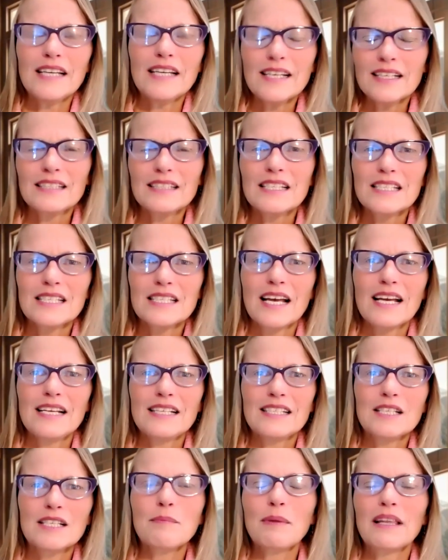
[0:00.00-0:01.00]

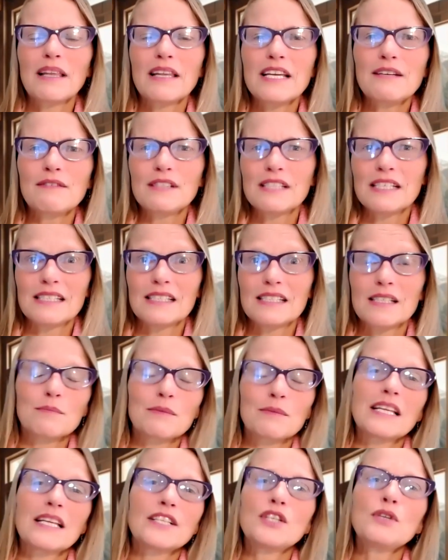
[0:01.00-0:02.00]
exercising belief
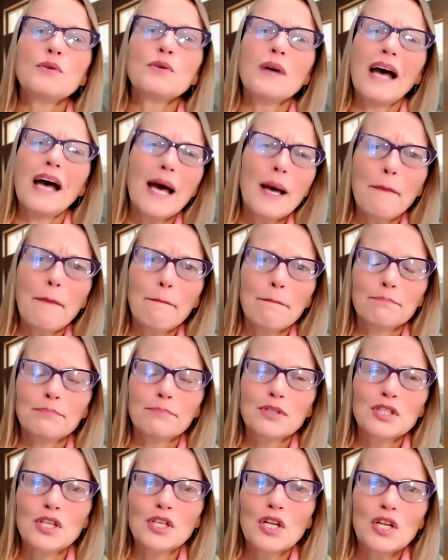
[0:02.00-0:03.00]
systems that you
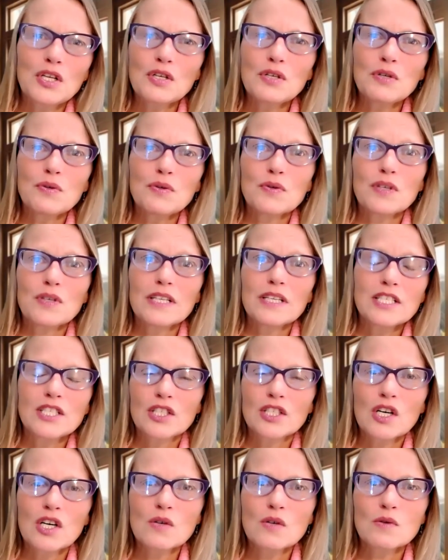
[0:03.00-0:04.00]
absolutely
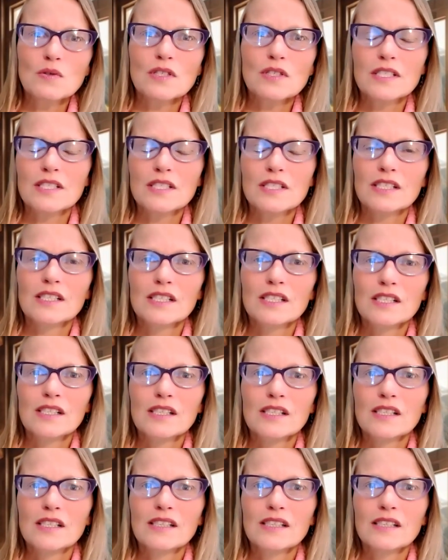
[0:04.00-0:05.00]
don't
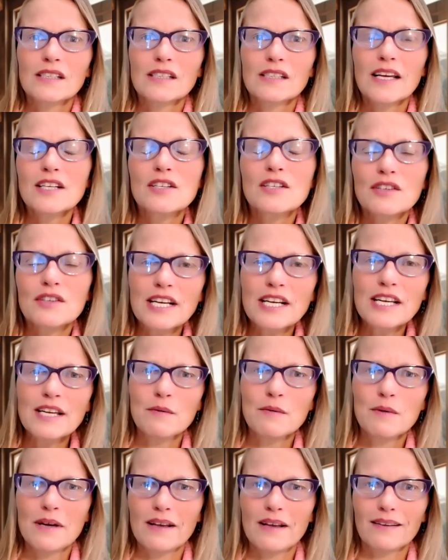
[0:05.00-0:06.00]

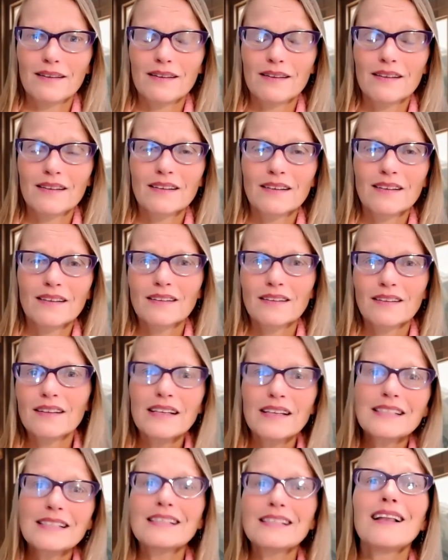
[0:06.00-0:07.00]
agree with,
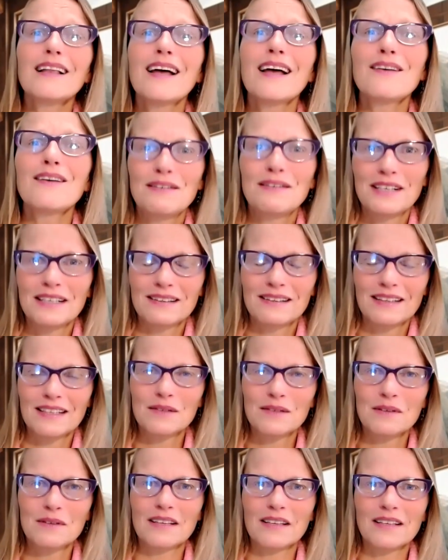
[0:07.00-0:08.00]
they still have
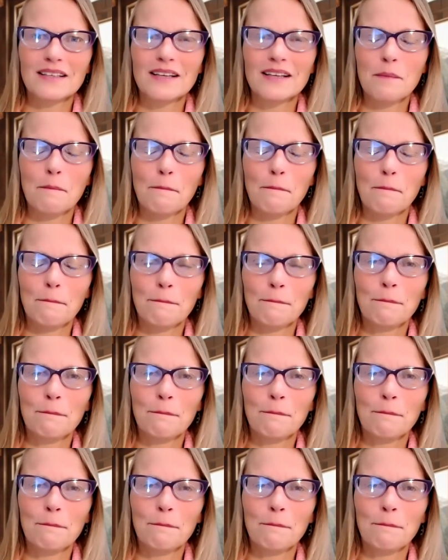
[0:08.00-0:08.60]
everything within them.